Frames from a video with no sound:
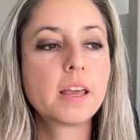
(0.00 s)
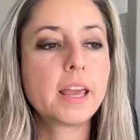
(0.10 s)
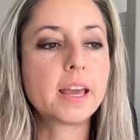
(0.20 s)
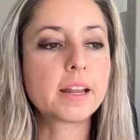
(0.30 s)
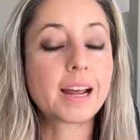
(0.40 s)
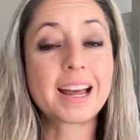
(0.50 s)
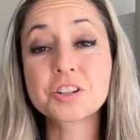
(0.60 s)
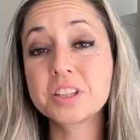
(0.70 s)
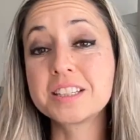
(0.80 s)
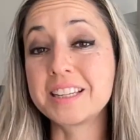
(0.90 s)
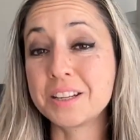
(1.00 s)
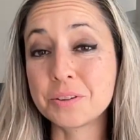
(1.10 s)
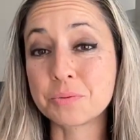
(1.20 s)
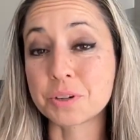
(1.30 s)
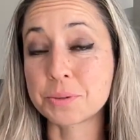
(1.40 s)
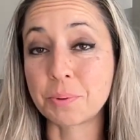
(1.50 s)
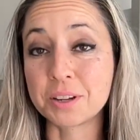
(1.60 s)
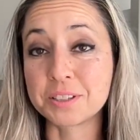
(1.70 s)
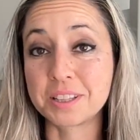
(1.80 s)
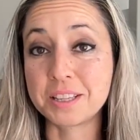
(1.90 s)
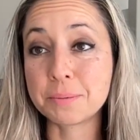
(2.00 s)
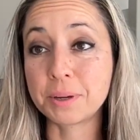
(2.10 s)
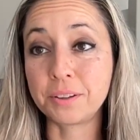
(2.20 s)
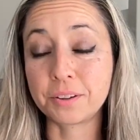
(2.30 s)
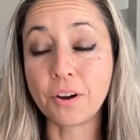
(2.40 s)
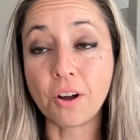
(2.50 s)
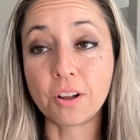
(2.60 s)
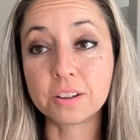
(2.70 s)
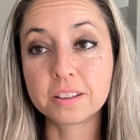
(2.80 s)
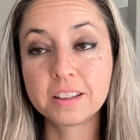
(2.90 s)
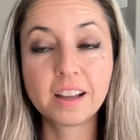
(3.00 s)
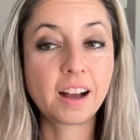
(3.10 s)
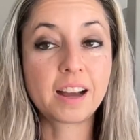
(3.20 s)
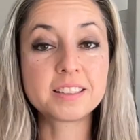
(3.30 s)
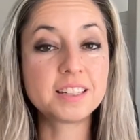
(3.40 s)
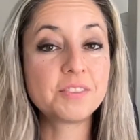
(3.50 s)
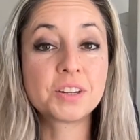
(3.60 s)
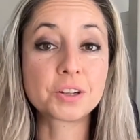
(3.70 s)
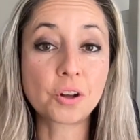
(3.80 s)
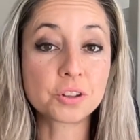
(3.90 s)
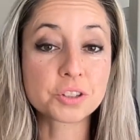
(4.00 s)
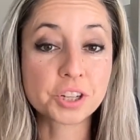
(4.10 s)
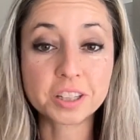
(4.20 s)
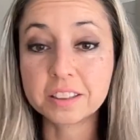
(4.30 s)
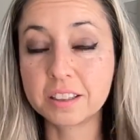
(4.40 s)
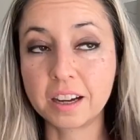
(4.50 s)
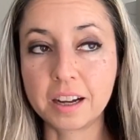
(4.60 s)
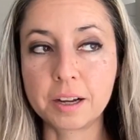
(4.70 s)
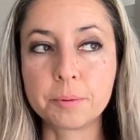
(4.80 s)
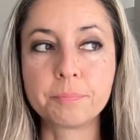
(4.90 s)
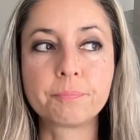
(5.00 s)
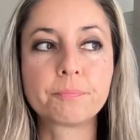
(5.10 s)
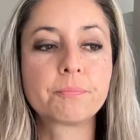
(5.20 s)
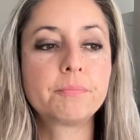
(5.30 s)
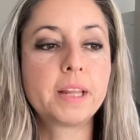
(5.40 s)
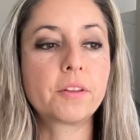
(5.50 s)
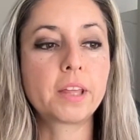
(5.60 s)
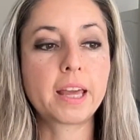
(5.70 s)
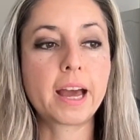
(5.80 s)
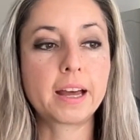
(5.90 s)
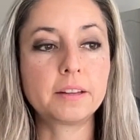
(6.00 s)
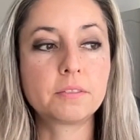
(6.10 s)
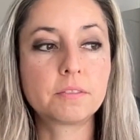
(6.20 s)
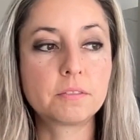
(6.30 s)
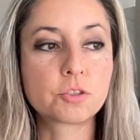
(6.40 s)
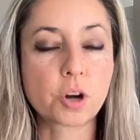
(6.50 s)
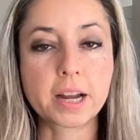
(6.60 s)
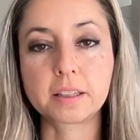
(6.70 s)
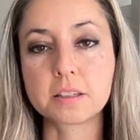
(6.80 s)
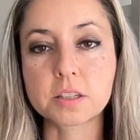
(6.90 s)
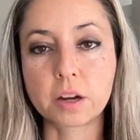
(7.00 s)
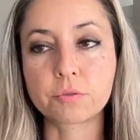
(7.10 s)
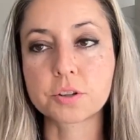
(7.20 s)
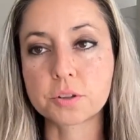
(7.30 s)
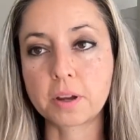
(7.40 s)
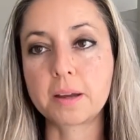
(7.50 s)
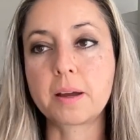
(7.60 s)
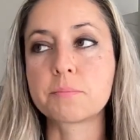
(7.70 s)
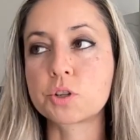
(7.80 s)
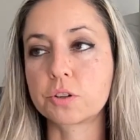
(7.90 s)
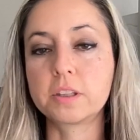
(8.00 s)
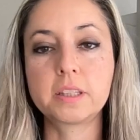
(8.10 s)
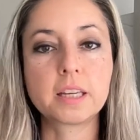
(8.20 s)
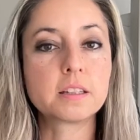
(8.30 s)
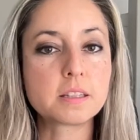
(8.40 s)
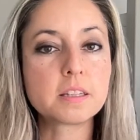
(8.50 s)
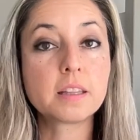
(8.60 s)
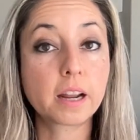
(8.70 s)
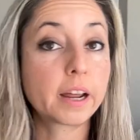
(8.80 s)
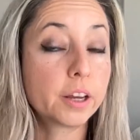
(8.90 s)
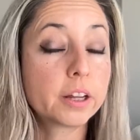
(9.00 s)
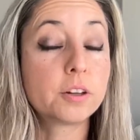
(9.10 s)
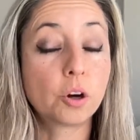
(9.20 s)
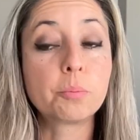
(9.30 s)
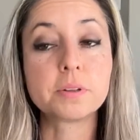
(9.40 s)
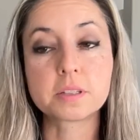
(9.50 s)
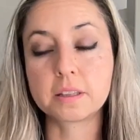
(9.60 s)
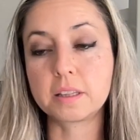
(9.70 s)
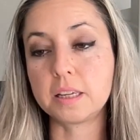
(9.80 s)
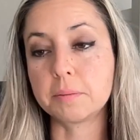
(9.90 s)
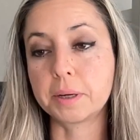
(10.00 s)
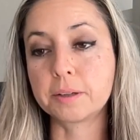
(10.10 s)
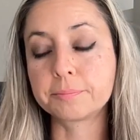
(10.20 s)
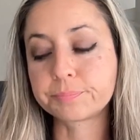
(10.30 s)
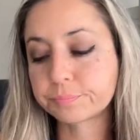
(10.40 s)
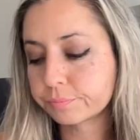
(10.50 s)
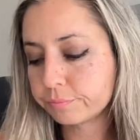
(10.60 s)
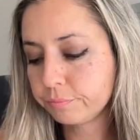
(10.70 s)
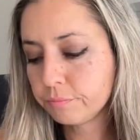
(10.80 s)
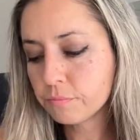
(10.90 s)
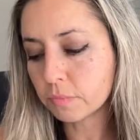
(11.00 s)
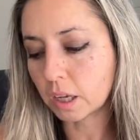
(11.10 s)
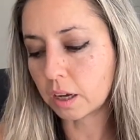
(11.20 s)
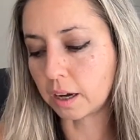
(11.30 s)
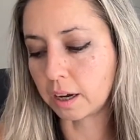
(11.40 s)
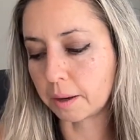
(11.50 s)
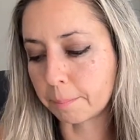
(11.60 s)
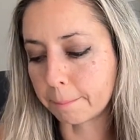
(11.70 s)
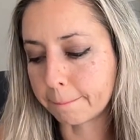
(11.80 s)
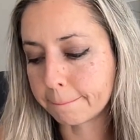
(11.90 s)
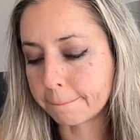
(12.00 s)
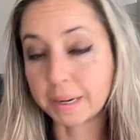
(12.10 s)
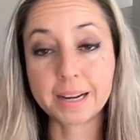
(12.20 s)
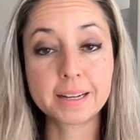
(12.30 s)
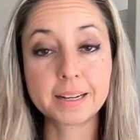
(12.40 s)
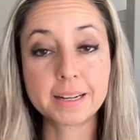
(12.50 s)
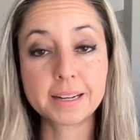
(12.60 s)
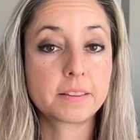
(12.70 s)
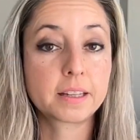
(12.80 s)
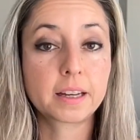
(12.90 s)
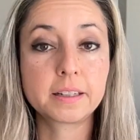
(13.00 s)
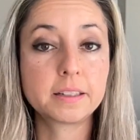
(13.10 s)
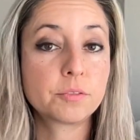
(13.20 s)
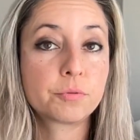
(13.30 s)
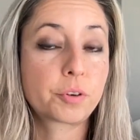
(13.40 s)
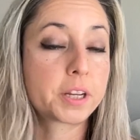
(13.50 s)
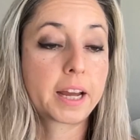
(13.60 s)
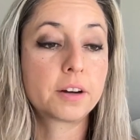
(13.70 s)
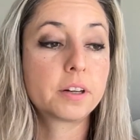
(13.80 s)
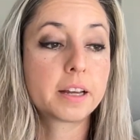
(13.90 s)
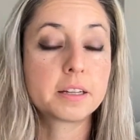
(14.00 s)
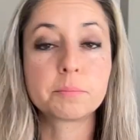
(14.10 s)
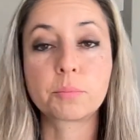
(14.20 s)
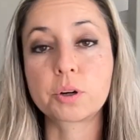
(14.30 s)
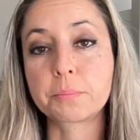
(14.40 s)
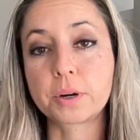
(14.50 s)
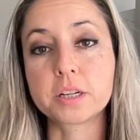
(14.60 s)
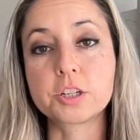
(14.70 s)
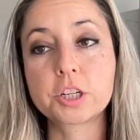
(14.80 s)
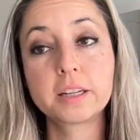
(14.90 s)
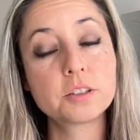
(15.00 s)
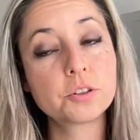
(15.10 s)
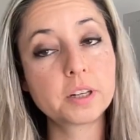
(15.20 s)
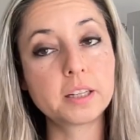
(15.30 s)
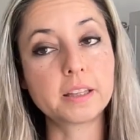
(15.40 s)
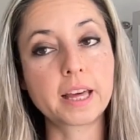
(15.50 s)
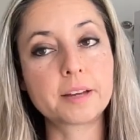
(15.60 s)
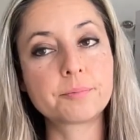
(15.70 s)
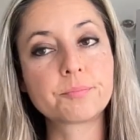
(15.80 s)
and I actually didn't respond to the email at all. I didn't even acknowledge it. Um, now, they had tracking software, so I, am sure that they could see that I had opened the email. Um, but I didn't say anything. I didn't freak out. I didn't burn a bridge. I didn't do any of that.